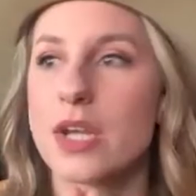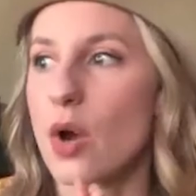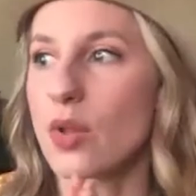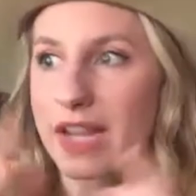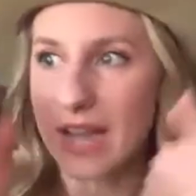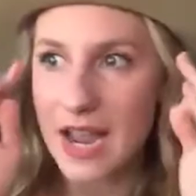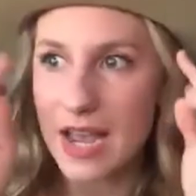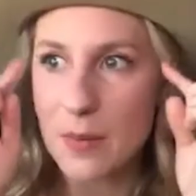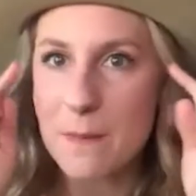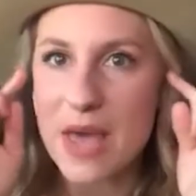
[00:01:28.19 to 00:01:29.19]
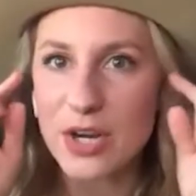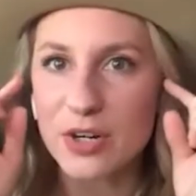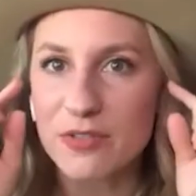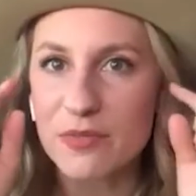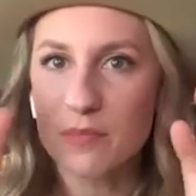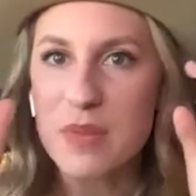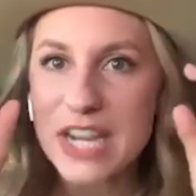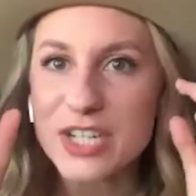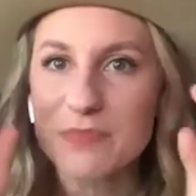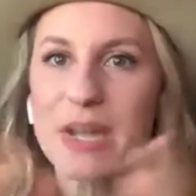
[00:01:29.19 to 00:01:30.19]
You know, like I had a better
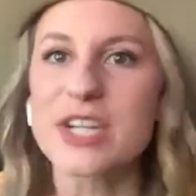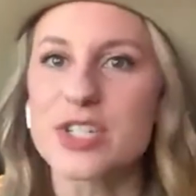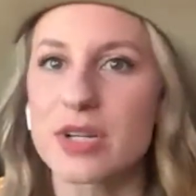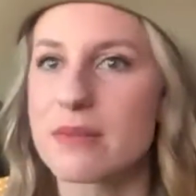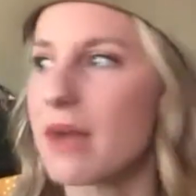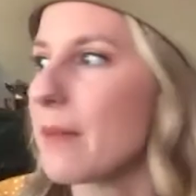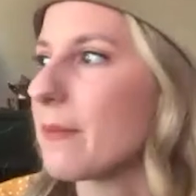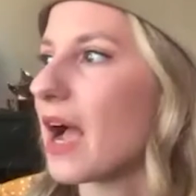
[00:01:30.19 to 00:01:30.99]
pic- picture in my